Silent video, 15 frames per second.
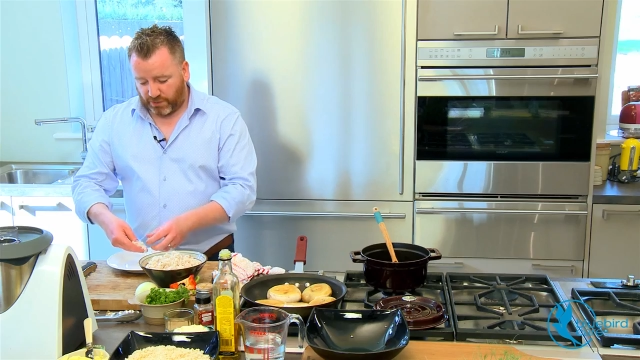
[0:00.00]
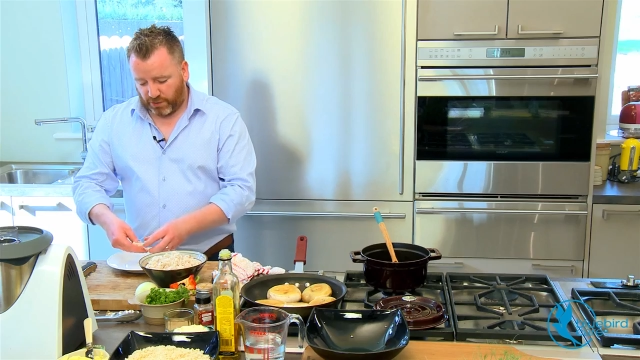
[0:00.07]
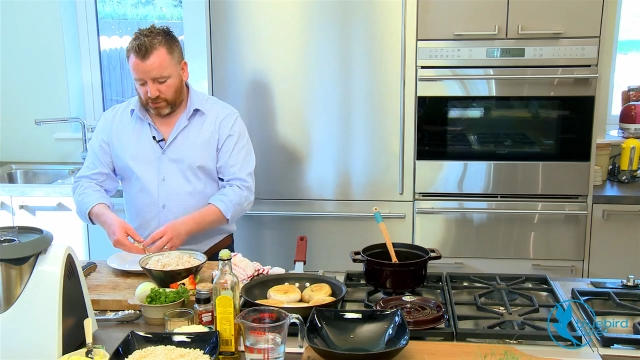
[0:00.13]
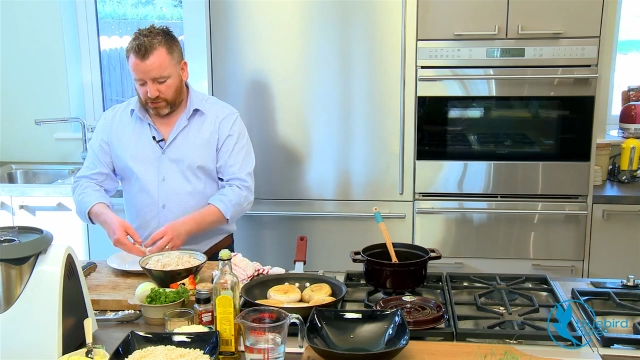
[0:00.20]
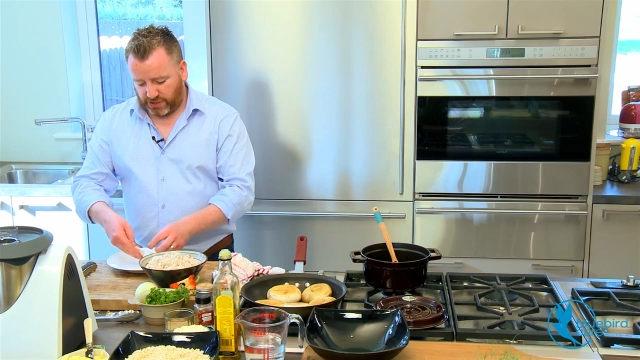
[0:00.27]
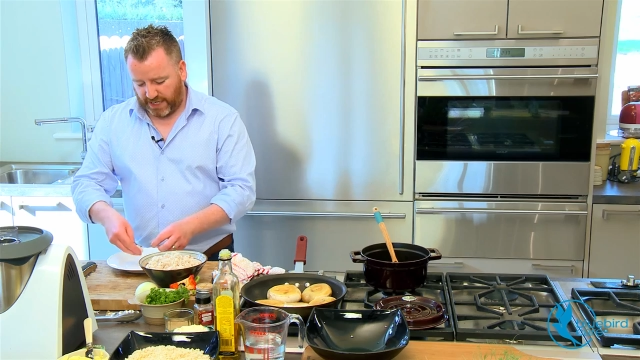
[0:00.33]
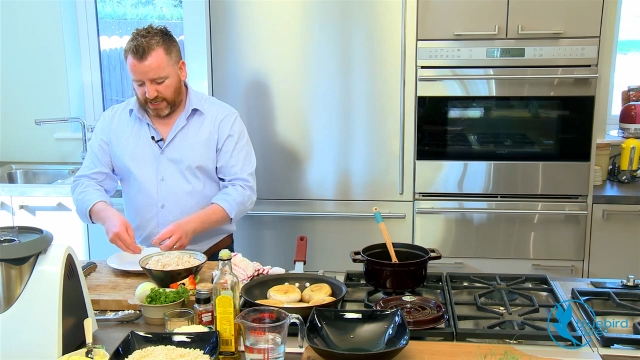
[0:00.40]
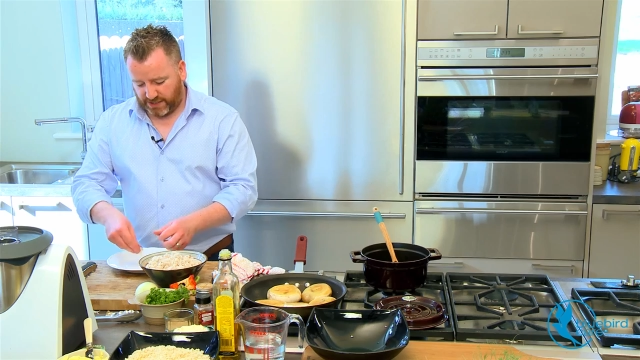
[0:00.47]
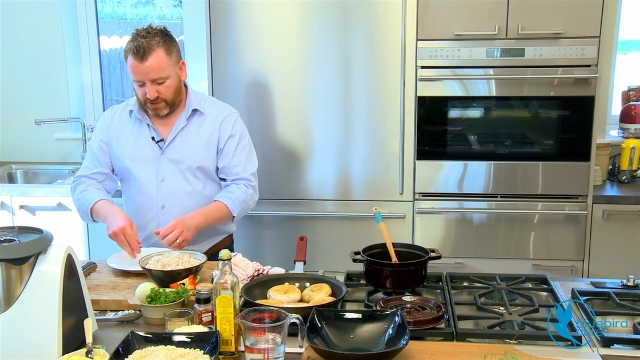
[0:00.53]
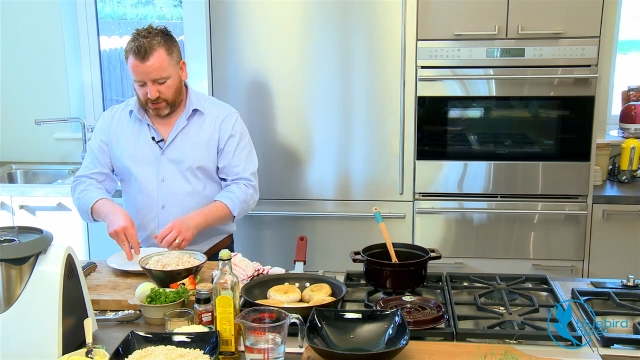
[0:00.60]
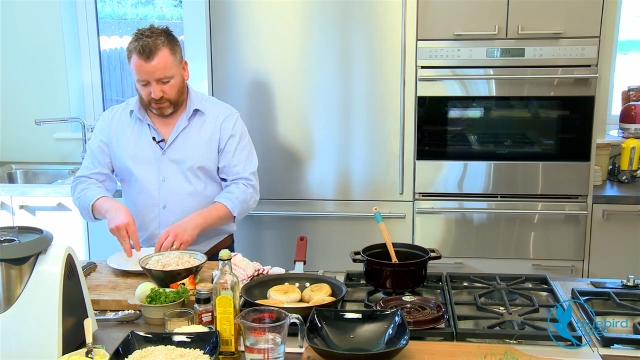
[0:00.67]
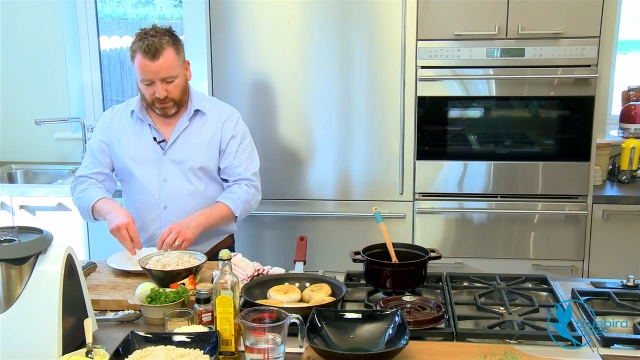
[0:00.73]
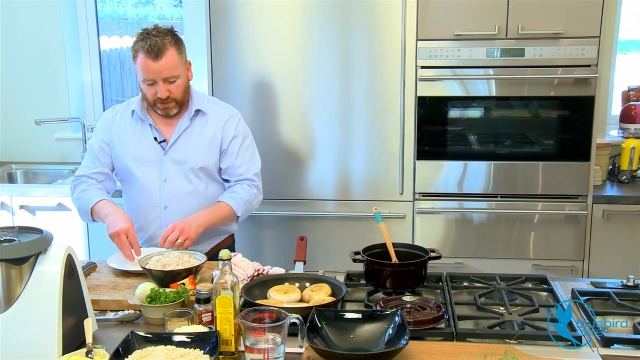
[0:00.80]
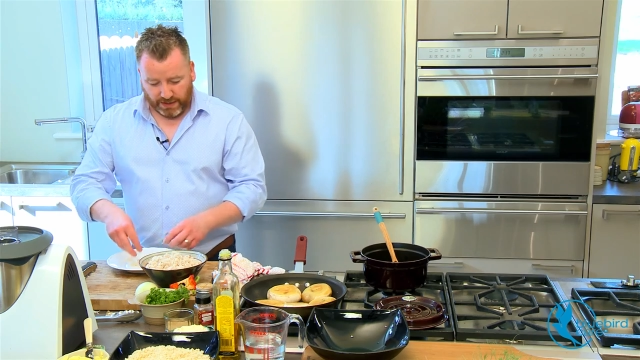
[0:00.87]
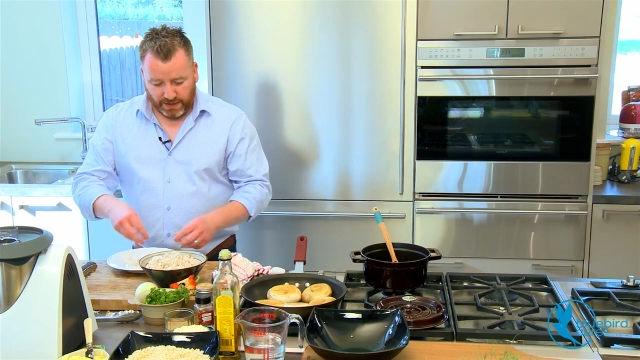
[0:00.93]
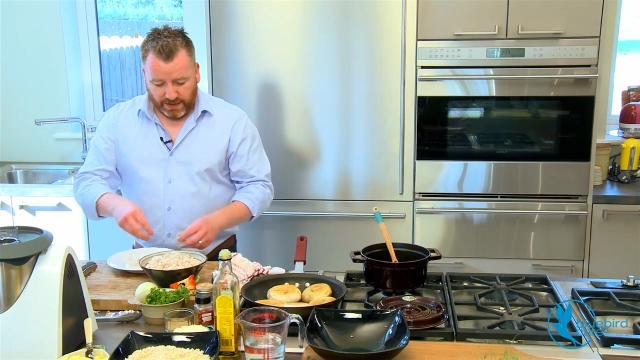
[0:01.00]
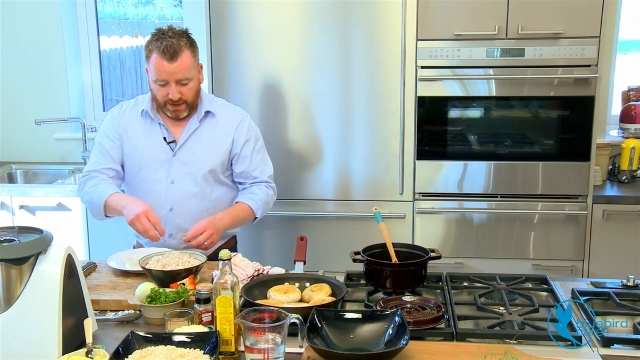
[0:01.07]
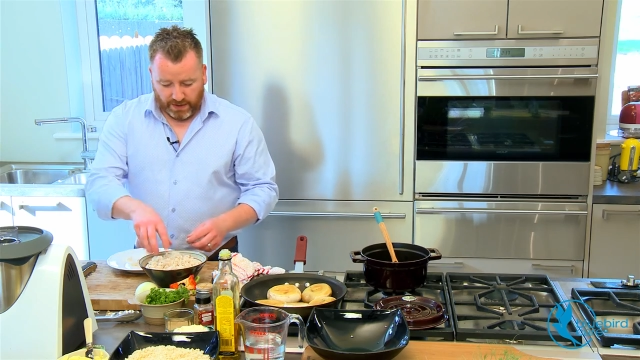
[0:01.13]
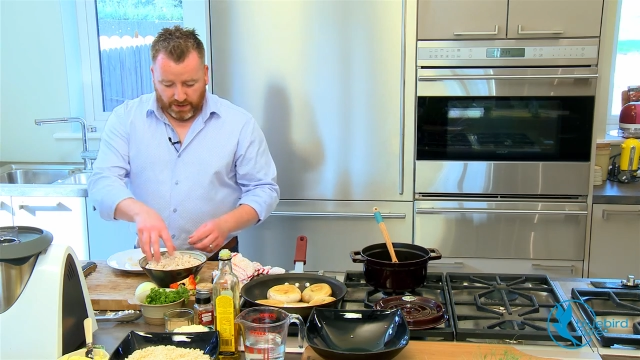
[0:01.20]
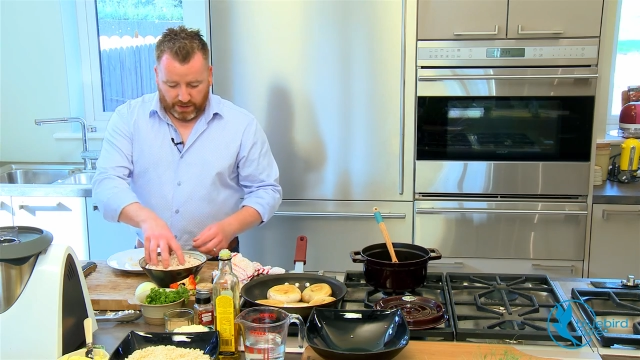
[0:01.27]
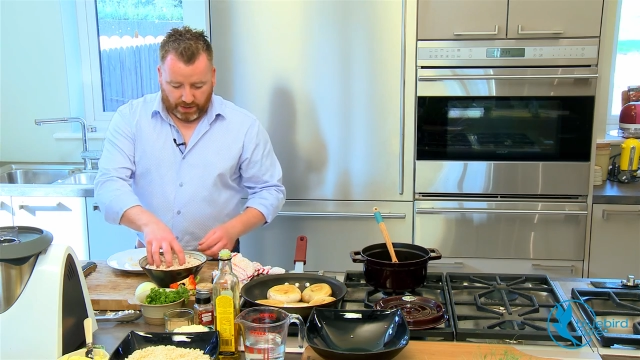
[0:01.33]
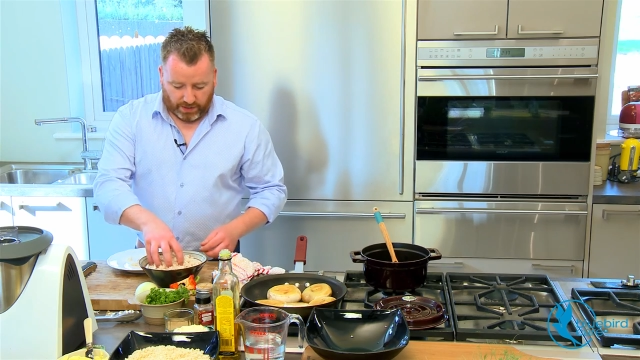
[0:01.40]
process. So,
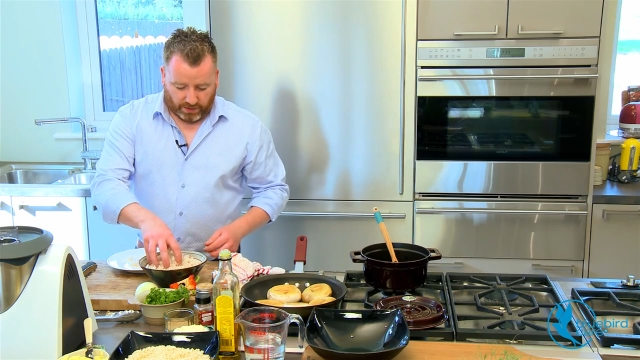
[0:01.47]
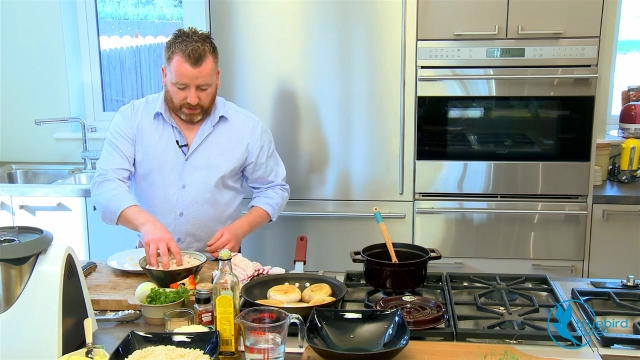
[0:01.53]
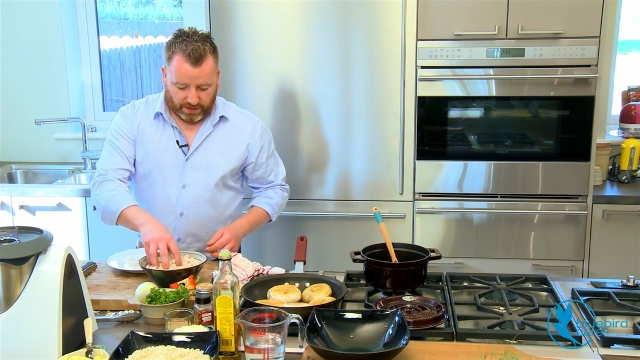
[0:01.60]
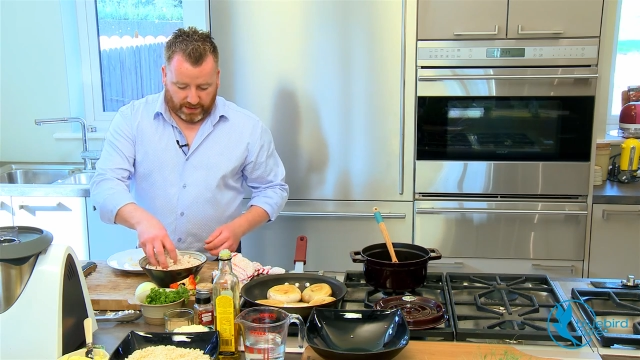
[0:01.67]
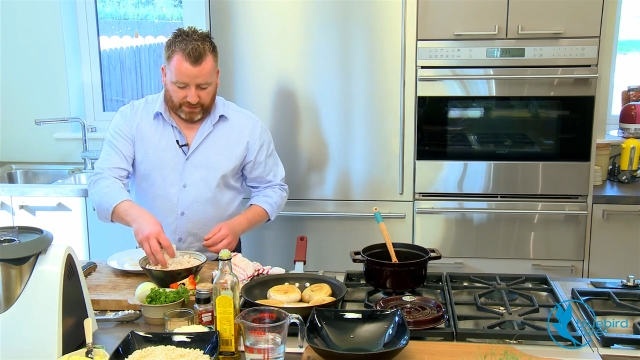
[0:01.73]
you know,